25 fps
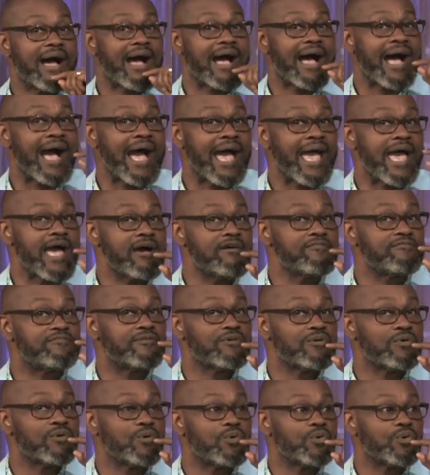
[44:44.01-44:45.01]
I have
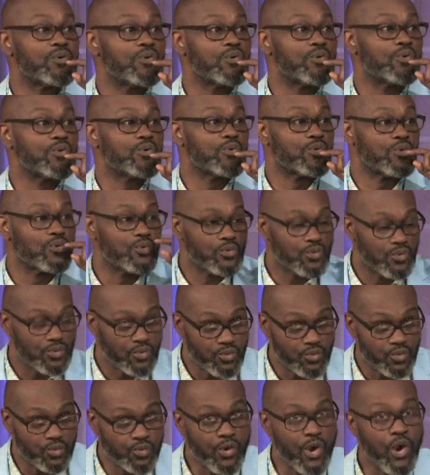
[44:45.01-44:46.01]

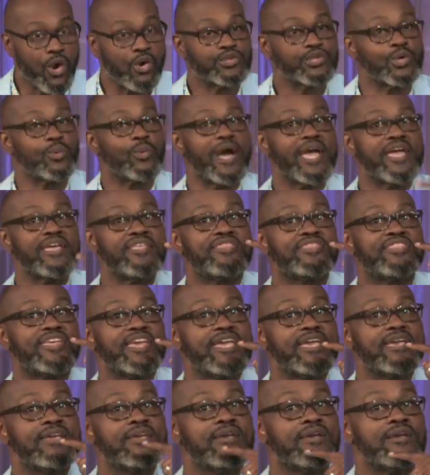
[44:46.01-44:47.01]
rolled away
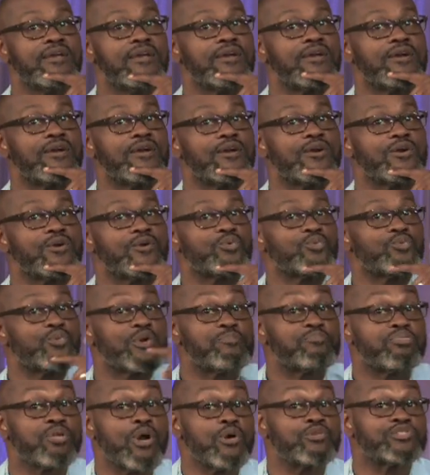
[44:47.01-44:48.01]
the
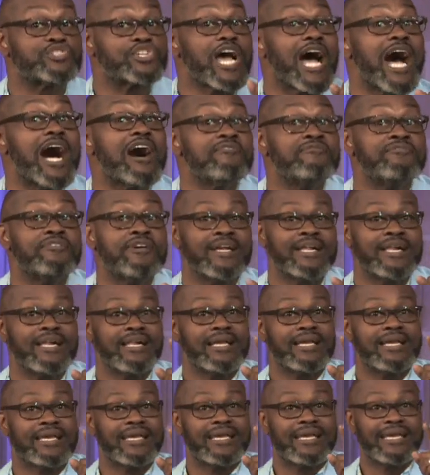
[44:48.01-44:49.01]
reproach of
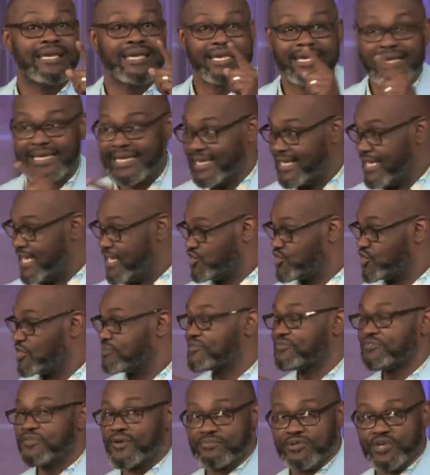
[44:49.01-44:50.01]

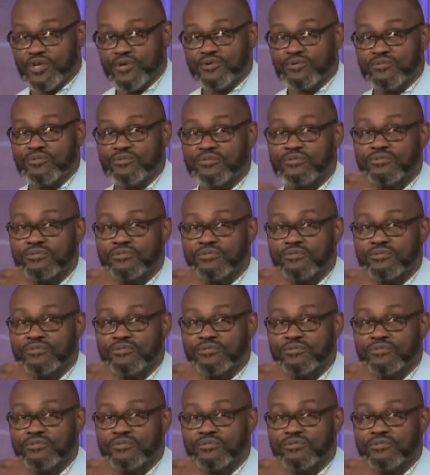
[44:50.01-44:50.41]
Egypt from you.